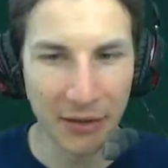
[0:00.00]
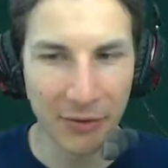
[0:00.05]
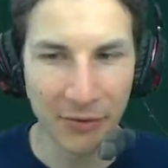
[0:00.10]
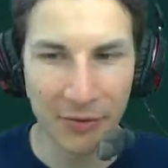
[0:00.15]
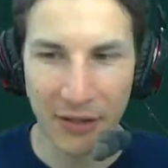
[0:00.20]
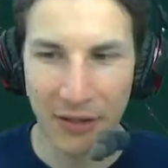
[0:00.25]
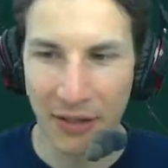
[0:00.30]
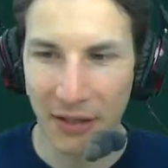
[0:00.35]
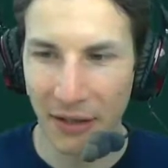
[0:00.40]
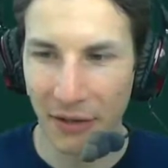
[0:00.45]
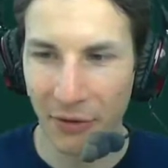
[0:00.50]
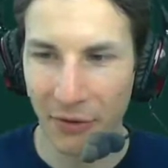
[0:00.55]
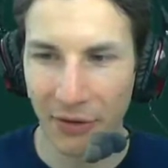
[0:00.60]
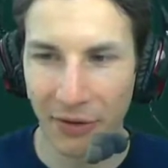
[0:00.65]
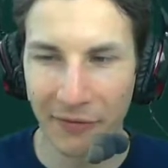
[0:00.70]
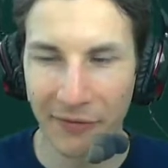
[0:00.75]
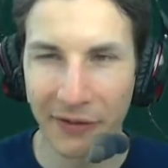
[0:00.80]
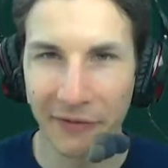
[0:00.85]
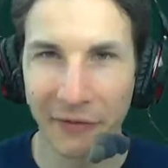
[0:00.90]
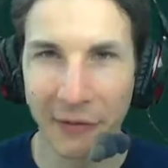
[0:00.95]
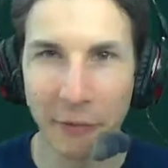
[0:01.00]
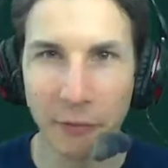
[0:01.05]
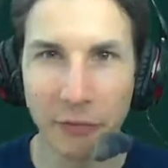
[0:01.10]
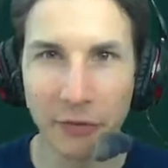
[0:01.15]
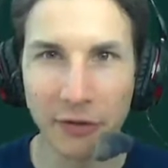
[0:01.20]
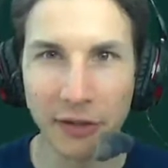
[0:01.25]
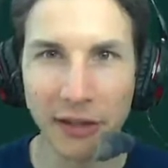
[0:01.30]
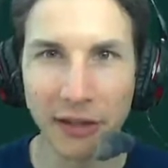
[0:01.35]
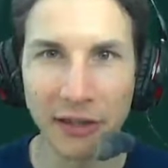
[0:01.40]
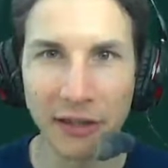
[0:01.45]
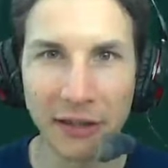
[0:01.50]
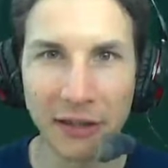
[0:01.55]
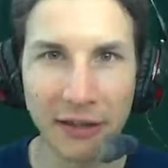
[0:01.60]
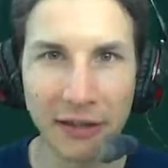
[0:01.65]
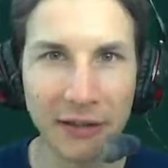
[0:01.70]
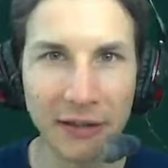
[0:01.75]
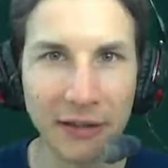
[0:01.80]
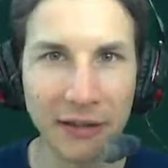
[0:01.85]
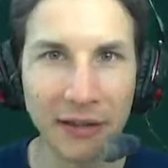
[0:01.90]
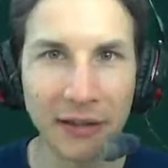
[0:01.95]
since I don't even have a printer
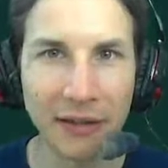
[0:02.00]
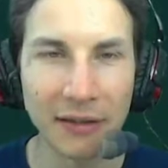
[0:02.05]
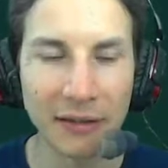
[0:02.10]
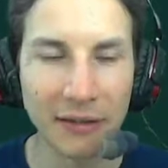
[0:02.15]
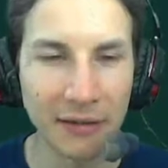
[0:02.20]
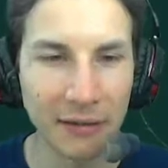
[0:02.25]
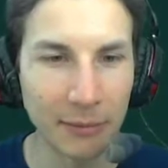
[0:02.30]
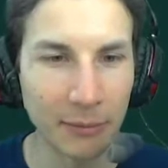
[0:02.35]
here,